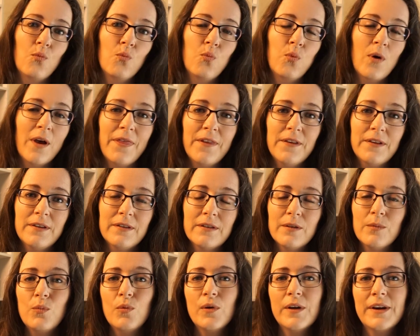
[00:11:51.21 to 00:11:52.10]
Whether
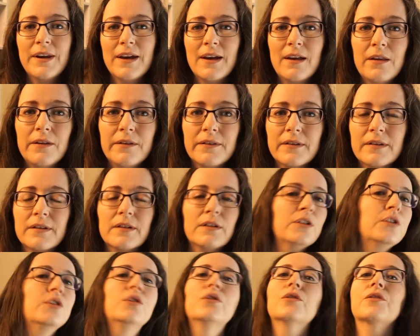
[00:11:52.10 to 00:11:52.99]
someone else
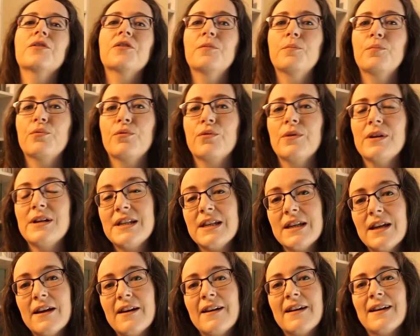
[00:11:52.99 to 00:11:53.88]
looks
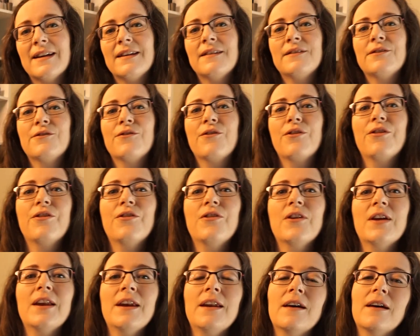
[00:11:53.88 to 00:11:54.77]
prettier, is
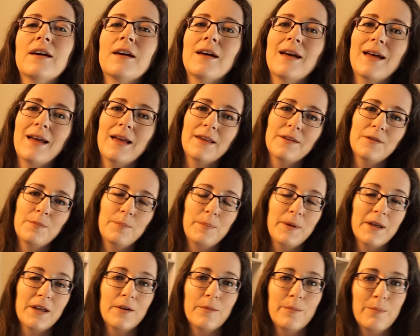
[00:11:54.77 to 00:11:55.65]
thinner, has
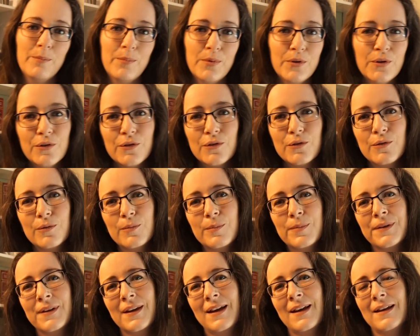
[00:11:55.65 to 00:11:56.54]
bigger
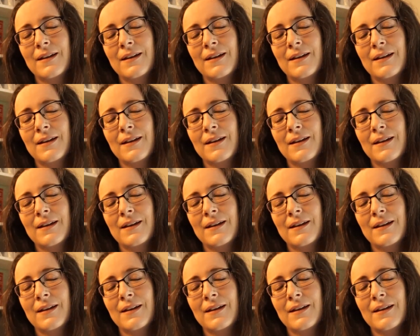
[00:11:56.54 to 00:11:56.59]
boobs,